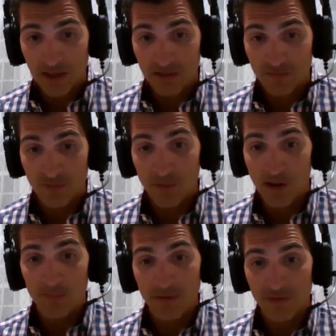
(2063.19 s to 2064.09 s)
And if the
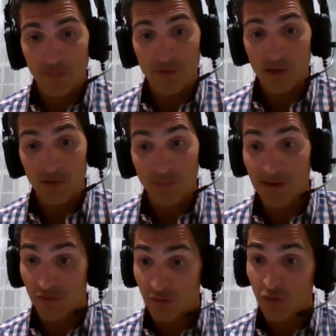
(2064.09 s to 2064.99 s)
problem ends up being with the
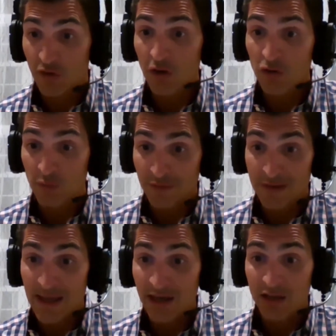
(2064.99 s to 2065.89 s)
base of the skull or with the
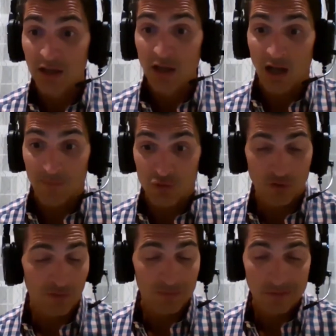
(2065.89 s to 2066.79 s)
neck,
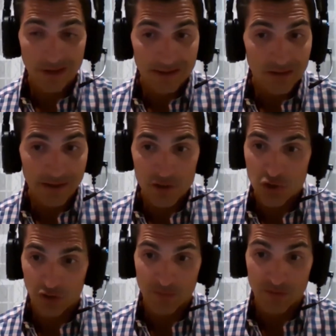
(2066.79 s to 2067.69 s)
just some light
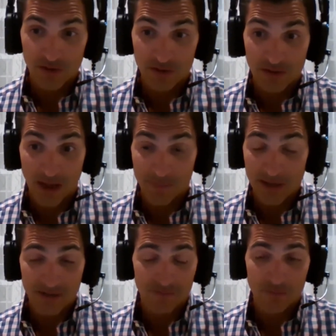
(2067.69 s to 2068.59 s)
adjustments can get. I
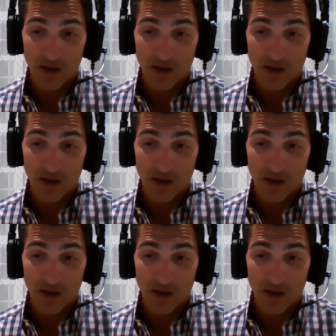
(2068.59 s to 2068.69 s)
mean,